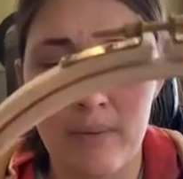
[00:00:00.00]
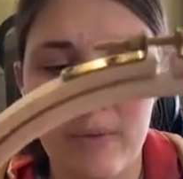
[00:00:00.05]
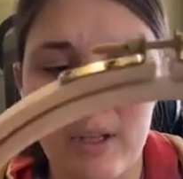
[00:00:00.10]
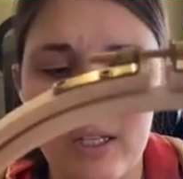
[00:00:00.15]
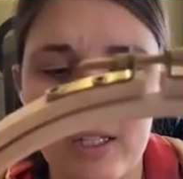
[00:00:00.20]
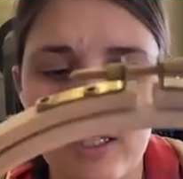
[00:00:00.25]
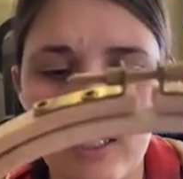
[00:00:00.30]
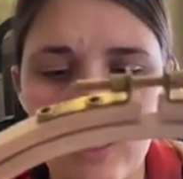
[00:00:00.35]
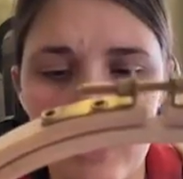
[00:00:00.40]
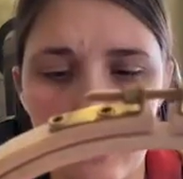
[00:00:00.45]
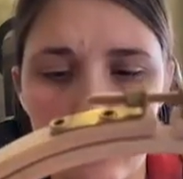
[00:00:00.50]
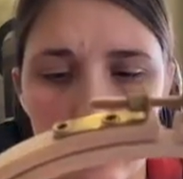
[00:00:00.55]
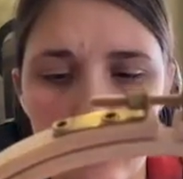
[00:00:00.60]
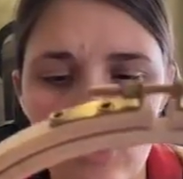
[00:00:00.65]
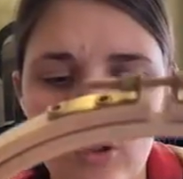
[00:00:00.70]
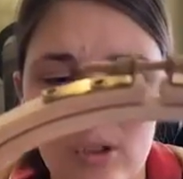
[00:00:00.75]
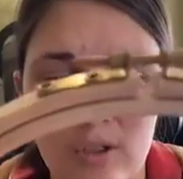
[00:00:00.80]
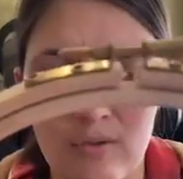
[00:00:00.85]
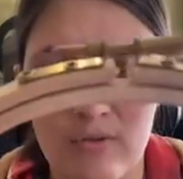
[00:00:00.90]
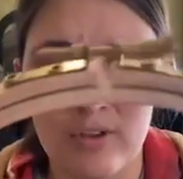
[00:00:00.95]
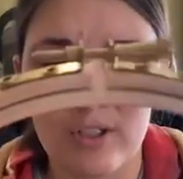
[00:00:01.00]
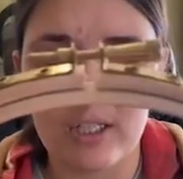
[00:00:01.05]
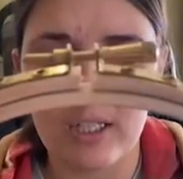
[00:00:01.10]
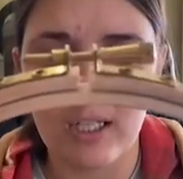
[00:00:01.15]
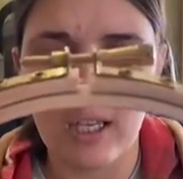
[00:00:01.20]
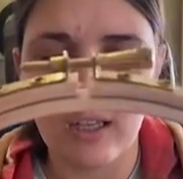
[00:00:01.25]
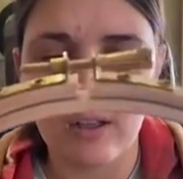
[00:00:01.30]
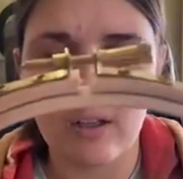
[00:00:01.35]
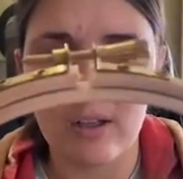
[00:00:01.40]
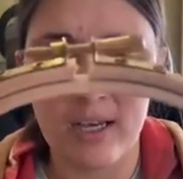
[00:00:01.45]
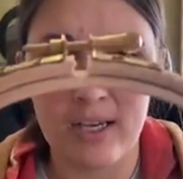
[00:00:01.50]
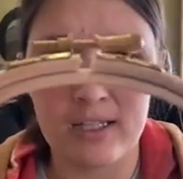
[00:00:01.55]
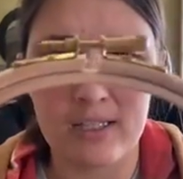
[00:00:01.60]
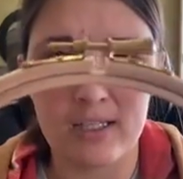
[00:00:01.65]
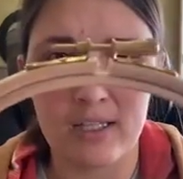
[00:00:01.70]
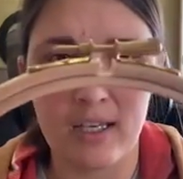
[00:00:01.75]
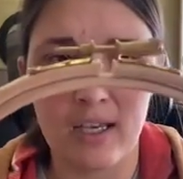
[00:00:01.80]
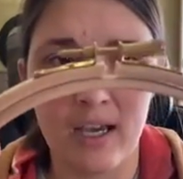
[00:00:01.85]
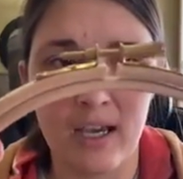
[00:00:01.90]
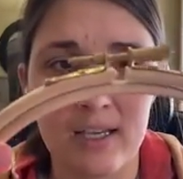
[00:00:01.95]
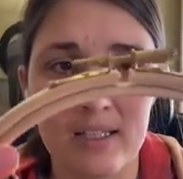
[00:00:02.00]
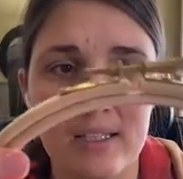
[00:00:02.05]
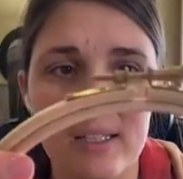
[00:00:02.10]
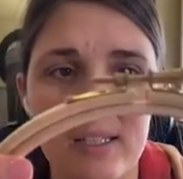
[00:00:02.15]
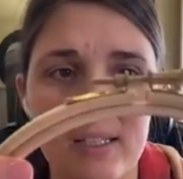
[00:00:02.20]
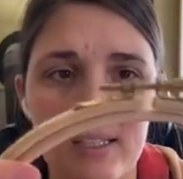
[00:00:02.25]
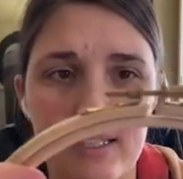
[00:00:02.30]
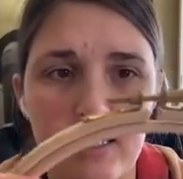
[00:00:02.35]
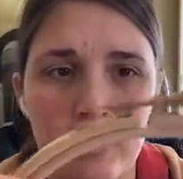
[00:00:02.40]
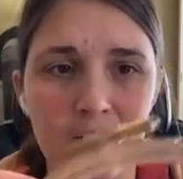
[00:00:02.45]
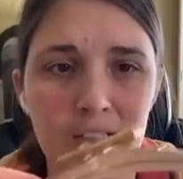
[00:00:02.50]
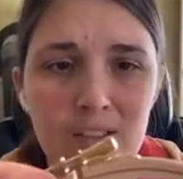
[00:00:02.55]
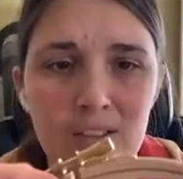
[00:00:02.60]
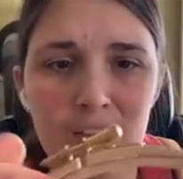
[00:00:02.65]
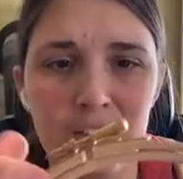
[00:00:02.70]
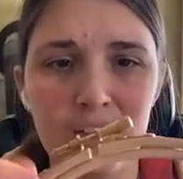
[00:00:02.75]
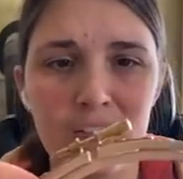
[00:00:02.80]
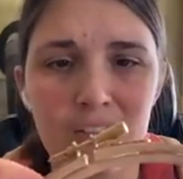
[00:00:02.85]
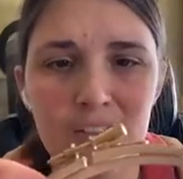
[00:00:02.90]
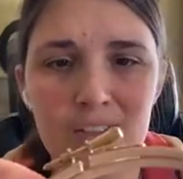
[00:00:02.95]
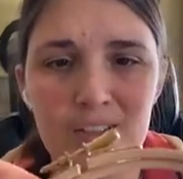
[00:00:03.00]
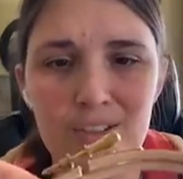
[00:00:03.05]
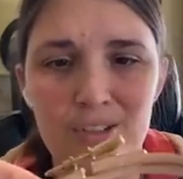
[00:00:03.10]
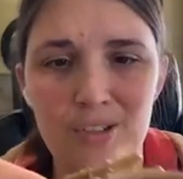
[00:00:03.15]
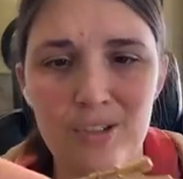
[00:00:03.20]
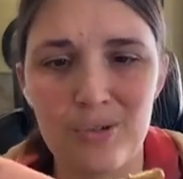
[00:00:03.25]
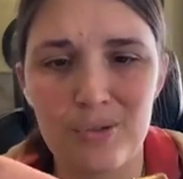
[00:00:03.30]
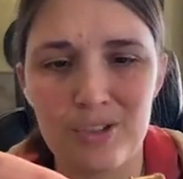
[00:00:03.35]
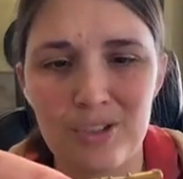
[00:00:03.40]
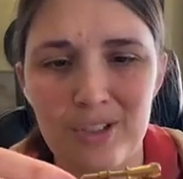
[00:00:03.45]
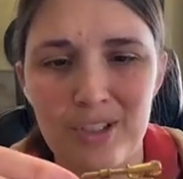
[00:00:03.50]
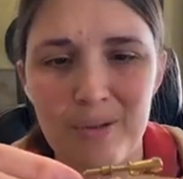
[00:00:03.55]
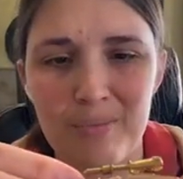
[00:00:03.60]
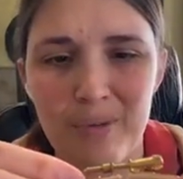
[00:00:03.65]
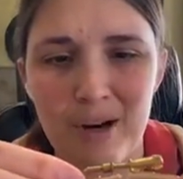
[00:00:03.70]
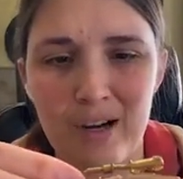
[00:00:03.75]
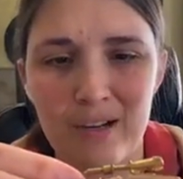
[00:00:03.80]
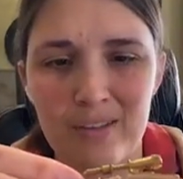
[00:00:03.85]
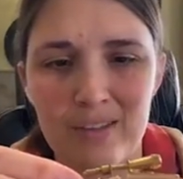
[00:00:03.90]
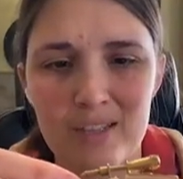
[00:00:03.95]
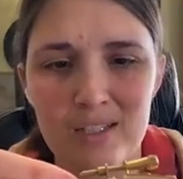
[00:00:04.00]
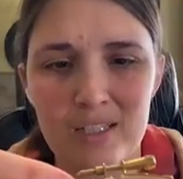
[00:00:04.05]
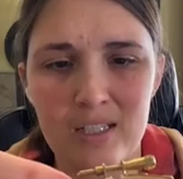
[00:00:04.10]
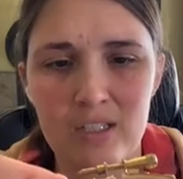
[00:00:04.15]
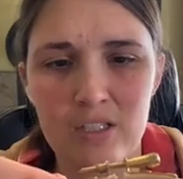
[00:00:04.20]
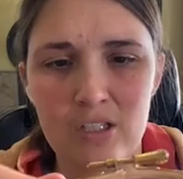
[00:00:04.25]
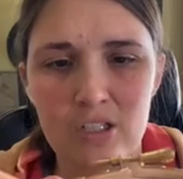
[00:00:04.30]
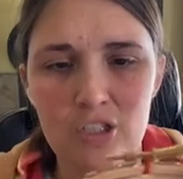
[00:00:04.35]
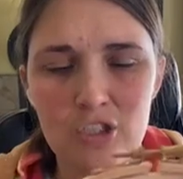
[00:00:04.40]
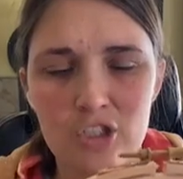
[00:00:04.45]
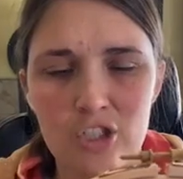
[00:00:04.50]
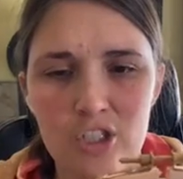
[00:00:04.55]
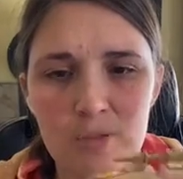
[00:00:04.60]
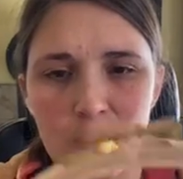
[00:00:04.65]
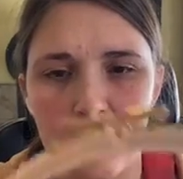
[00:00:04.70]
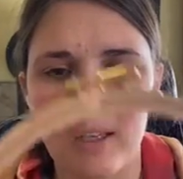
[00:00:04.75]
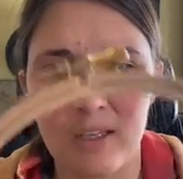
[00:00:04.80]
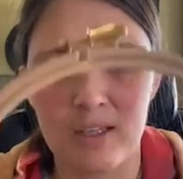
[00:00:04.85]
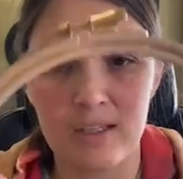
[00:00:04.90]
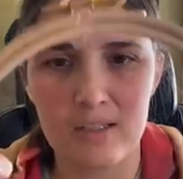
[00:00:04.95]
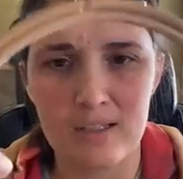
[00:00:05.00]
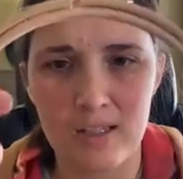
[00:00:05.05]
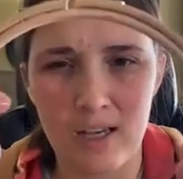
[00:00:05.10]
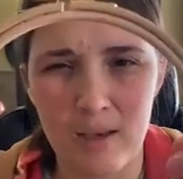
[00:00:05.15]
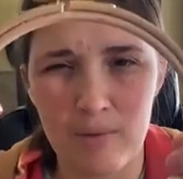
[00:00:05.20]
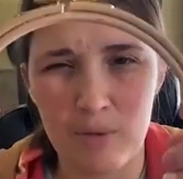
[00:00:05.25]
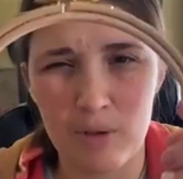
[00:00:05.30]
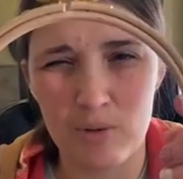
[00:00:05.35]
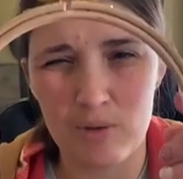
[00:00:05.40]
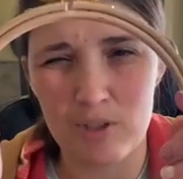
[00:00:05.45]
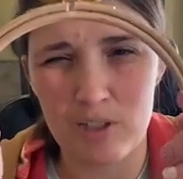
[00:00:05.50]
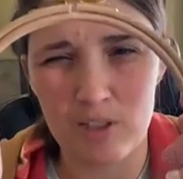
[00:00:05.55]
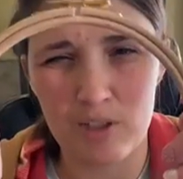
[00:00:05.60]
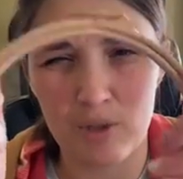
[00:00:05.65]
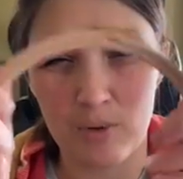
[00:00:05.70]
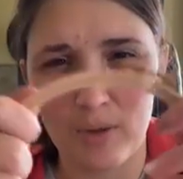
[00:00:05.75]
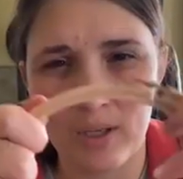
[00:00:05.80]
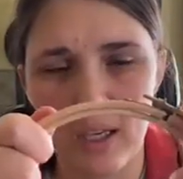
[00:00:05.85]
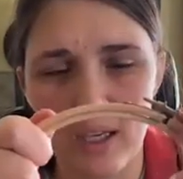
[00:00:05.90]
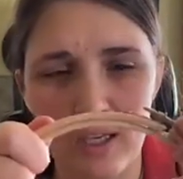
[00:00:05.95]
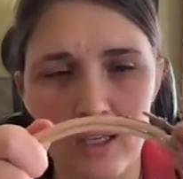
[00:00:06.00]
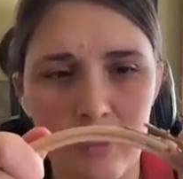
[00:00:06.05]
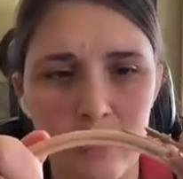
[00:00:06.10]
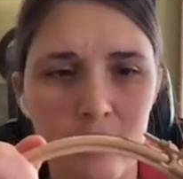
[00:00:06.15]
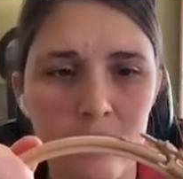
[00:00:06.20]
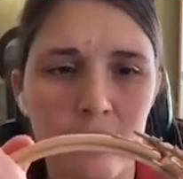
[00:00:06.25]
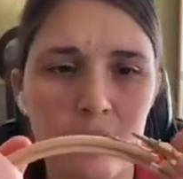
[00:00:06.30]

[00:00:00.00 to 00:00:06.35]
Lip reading: They still usually fit together nicely. I still usually mark the center just because I'm used to doing it.